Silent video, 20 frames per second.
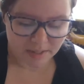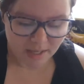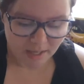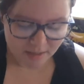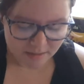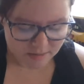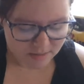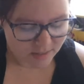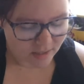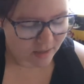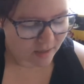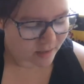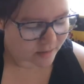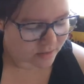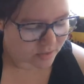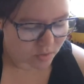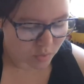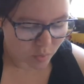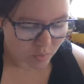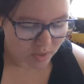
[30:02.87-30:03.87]
yes,
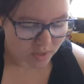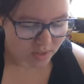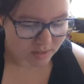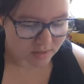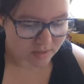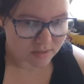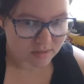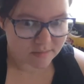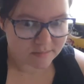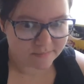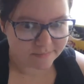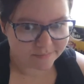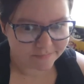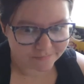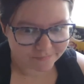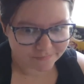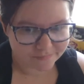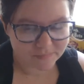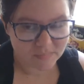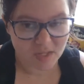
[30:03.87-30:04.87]
stories,
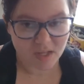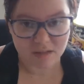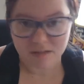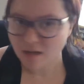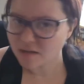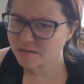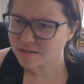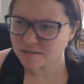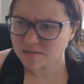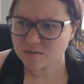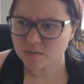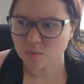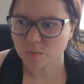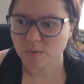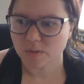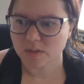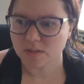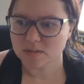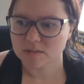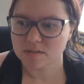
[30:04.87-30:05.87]
lots of
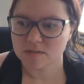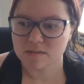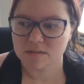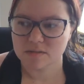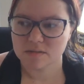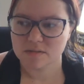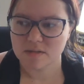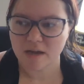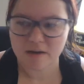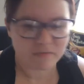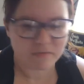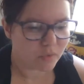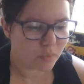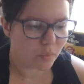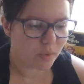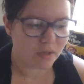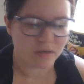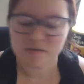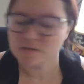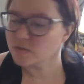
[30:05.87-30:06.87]
stories
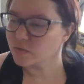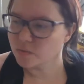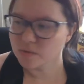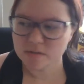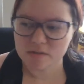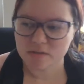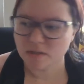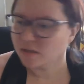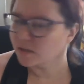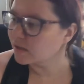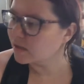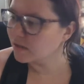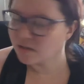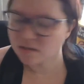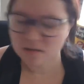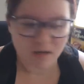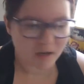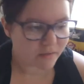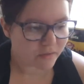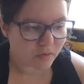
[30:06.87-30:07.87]
everywhere. Stories like
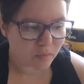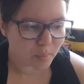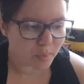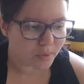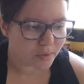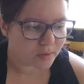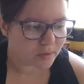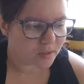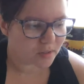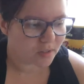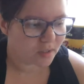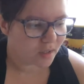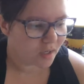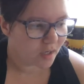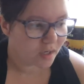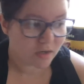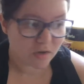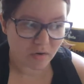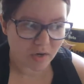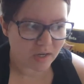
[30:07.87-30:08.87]
in every book,
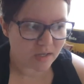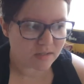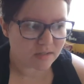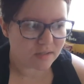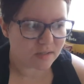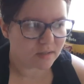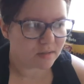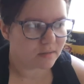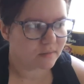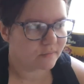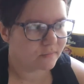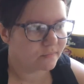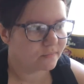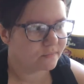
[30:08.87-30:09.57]
crazy.